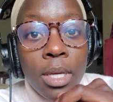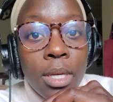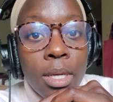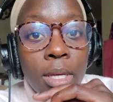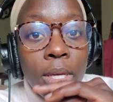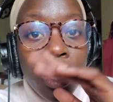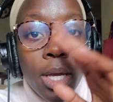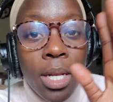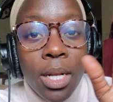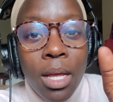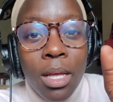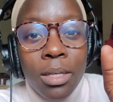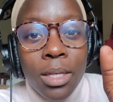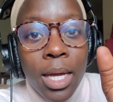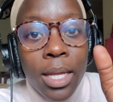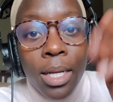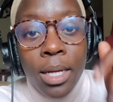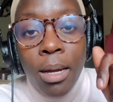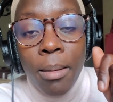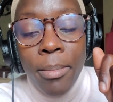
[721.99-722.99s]
And I'll
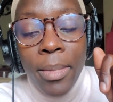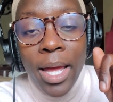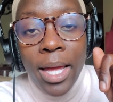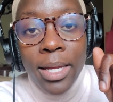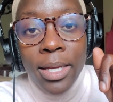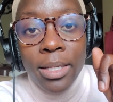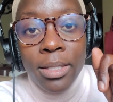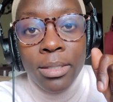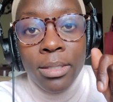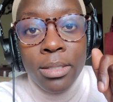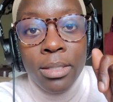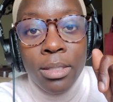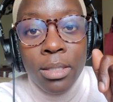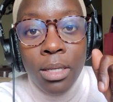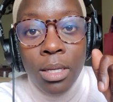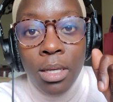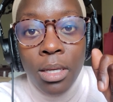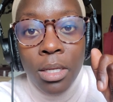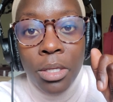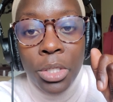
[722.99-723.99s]
kind of come back and
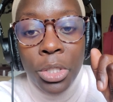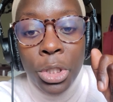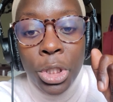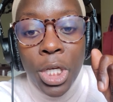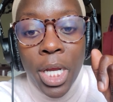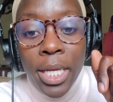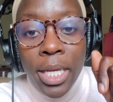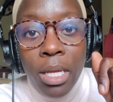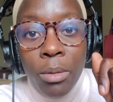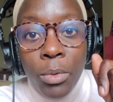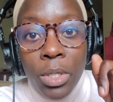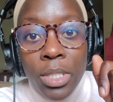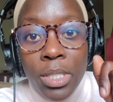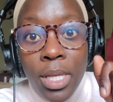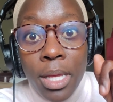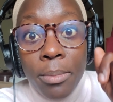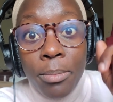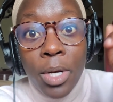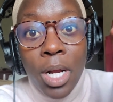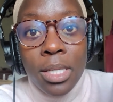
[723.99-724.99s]
check in once
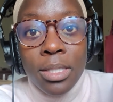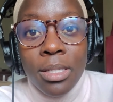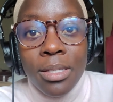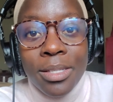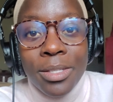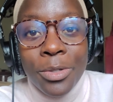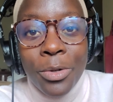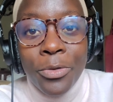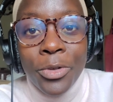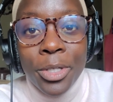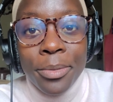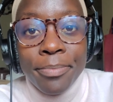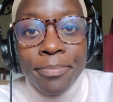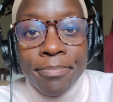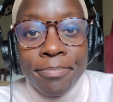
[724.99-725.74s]
that process is over.